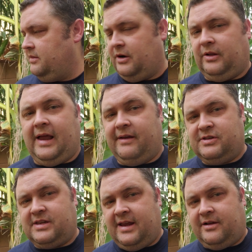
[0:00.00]
their life
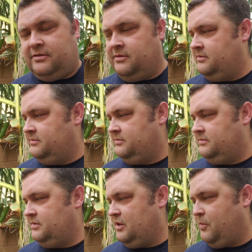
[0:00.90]
cycle
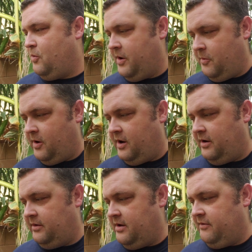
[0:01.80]
to the point
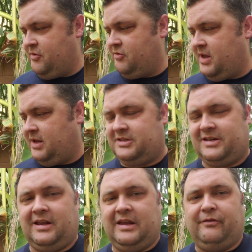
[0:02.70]
where if you think it's
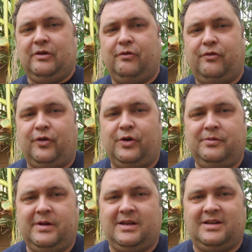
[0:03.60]
going to give you
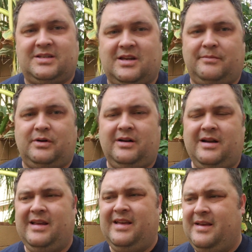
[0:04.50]
fruit in December,
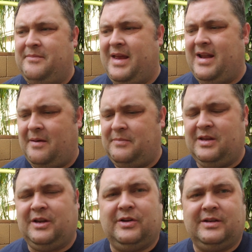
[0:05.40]
may not
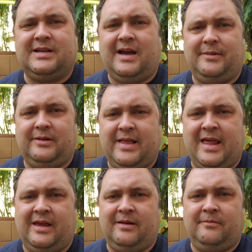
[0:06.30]
be a good time to
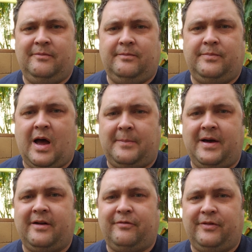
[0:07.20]
let it pop
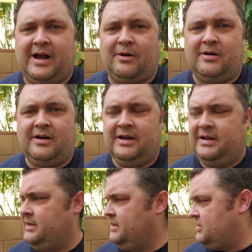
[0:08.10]
out a flower.
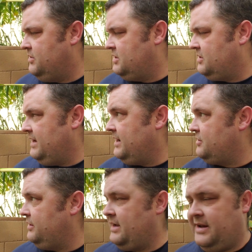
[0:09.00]
So this will
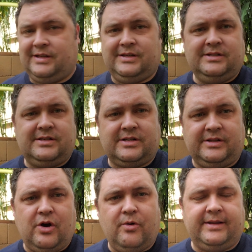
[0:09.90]
actually kind of
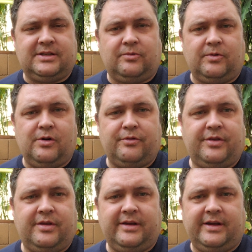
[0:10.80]
slow its
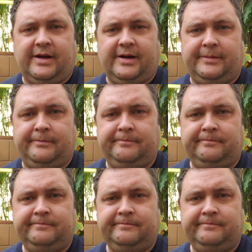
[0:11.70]
growth um,